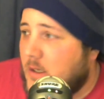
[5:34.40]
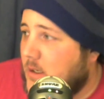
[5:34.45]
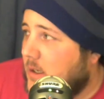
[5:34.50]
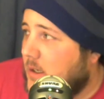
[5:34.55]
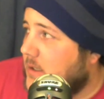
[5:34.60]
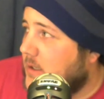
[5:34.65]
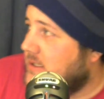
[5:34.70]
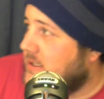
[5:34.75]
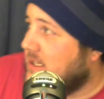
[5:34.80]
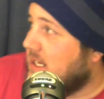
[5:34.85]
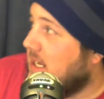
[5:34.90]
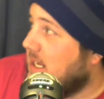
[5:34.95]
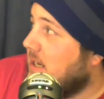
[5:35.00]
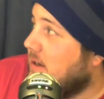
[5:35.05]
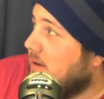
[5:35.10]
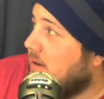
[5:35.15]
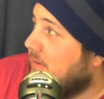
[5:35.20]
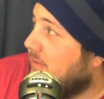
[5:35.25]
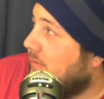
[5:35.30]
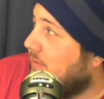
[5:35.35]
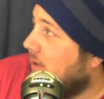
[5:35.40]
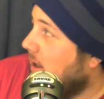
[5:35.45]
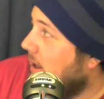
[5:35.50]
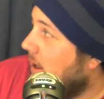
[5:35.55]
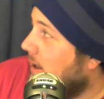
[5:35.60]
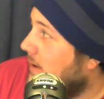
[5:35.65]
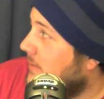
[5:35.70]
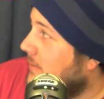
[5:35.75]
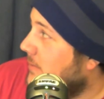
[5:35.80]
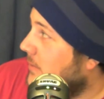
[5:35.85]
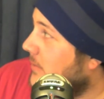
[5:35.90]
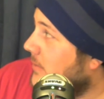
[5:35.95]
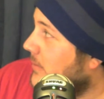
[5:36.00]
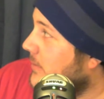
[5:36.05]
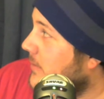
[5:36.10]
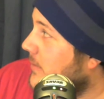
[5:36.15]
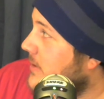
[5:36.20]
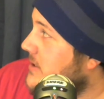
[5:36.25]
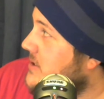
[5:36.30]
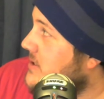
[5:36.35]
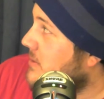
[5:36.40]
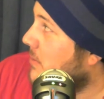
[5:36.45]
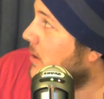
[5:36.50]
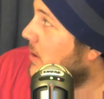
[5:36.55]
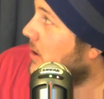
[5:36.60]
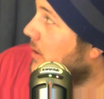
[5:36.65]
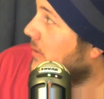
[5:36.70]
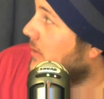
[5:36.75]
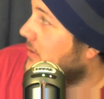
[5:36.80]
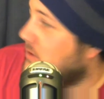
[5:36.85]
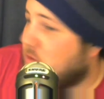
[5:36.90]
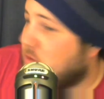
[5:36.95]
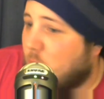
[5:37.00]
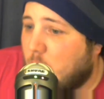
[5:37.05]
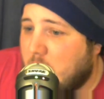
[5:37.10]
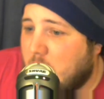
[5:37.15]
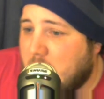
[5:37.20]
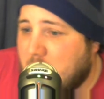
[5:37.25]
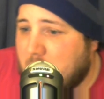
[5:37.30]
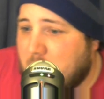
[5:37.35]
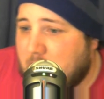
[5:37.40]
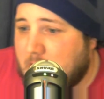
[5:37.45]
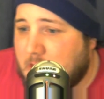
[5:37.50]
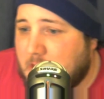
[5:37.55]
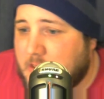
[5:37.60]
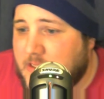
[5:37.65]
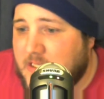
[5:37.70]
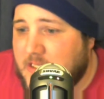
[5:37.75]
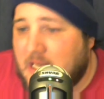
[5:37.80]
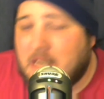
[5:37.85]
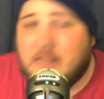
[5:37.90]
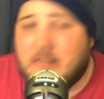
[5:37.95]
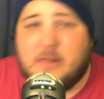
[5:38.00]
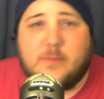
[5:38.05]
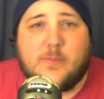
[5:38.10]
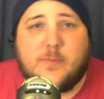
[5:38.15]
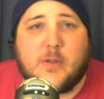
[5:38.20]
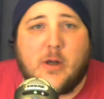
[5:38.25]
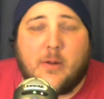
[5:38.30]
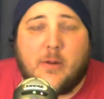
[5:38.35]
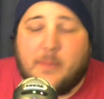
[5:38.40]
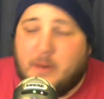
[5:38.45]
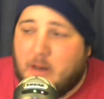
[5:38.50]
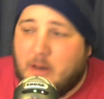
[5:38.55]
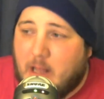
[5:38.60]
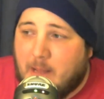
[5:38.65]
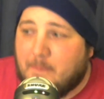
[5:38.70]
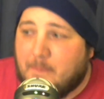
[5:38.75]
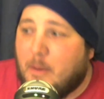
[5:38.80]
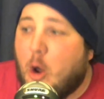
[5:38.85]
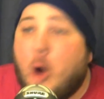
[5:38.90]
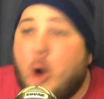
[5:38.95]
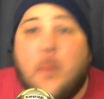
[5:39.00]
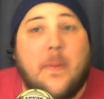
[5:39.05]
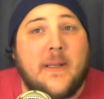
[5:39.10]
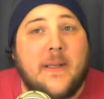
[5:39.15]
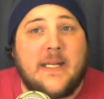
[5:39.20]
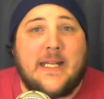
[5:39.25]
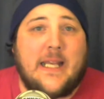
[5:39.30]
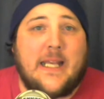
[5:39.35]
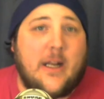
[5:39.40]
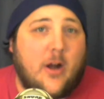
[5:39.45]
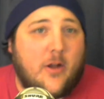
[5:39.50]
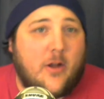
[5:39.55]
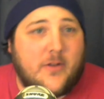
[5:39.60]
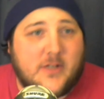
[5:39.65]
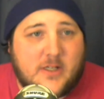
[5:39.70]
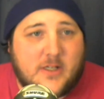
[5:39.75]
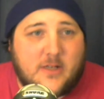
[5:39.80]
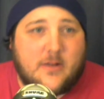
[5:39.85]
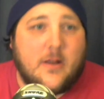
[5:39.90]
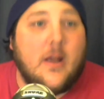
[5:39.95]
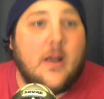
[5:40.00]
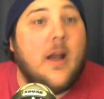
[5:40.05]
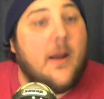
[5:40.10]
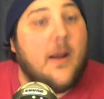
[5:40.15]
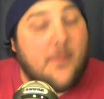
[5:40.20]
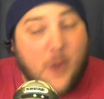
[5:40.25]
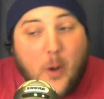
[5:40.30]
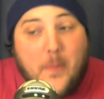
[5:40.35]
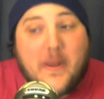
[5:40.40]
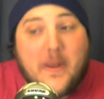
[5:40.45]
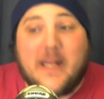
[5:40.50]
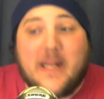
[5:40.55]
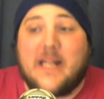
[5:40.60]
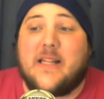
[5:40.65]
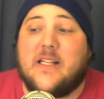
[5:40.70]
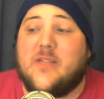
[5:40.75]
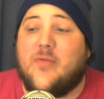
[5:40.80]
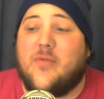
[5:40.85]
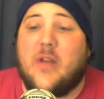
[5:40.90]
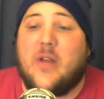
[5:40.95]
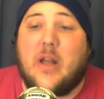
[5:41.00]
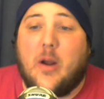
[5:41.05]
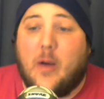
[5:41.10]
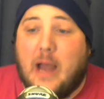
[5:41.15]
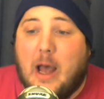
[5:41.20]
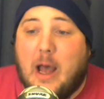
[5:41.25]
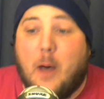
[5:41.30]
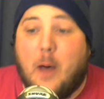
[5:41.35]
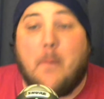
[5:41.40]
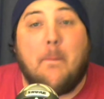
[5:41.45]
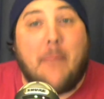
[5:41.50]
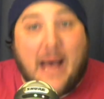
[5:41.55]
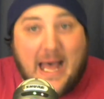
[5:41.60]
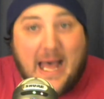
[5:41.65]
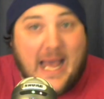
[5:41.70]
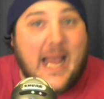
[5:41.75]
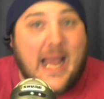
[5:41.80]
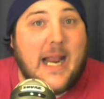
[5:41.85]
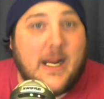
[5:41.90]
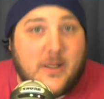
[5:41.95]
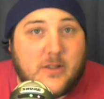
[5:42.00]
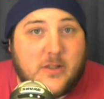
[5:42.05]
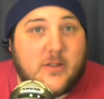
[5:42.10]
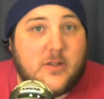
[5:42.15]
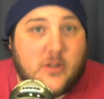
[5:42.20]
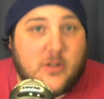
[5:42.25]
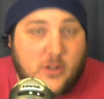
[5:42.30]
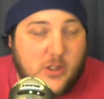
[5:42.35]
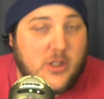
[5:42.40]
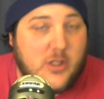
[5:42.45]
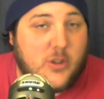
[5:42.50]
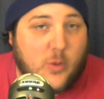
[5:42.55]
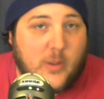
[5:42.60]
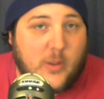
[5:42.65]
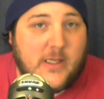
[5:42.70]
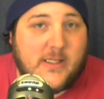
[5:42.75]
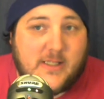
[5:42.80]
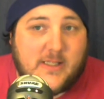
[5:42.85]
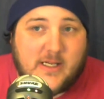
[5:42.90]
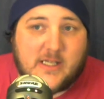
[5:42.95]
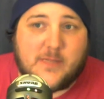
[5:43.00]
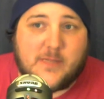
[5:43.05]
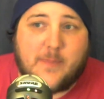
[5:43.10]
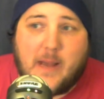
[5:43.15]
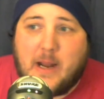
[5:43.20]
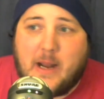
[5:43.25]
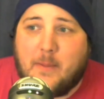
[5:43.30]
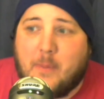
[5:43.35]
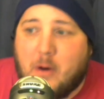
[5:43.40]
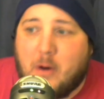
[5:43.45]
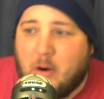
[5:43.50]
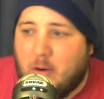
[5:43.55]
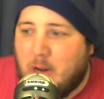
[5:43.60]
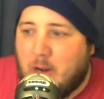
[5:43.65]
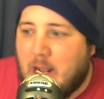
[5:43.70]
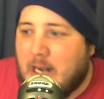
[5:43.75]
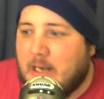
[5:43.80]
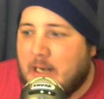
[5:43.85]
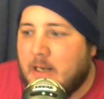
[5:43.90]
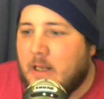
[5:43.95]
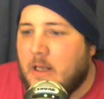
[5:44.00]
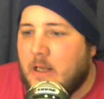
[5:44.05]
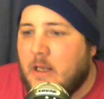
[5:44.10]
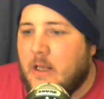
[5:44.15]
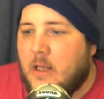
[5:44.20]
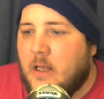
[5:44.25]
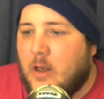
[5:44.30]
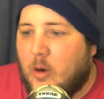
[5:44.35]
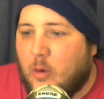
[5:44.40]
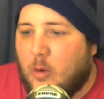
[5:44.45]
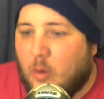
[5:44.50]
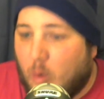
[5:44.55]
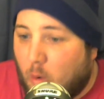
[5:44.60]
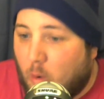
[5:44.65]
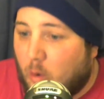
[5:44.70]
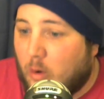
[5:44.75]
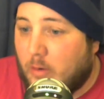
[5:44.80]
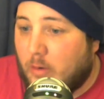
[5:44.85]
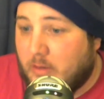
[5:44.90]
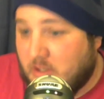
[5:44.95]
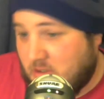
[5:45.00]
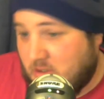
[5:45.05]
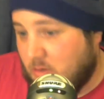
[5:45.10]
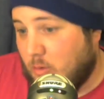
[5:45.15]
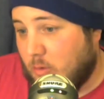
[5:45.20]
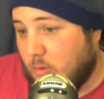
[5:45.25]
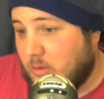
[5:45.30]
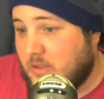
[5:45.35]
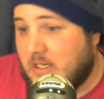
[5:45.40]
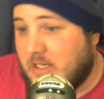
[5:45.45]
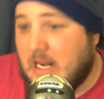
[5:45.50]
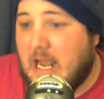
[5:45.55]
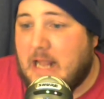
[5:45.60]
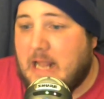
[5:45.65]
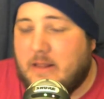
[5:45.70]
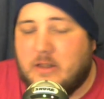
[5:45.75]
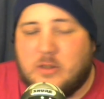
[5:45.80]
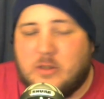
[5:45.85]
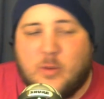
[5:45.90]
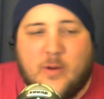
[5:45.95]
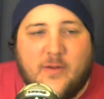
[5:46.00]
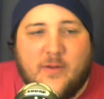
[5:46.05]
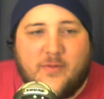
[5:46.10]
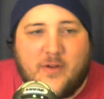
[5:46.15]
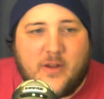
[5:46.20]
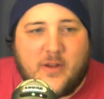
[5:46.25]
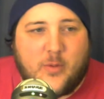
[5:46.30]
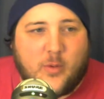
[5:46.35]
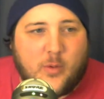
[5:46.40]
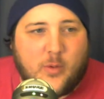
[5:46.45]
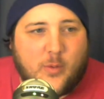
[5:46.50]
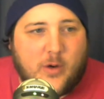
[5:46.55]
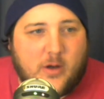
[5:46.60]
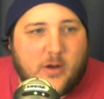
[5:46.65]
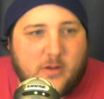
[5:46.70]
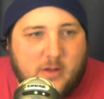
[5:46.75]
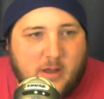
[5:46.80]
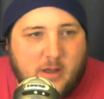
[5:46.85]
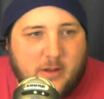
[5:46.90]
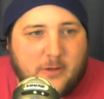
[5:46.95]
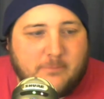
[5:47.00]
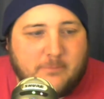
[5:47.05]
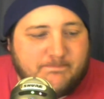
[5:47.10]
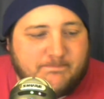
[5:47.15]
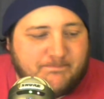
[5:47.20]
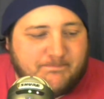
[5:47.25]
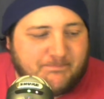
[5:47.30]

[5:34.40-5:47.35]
That's the end of, what is tomorrow, the 26th? So I'm hoping to get this video out by the 26th, by tomorrow night, or tonight, the 25th, one way or the other.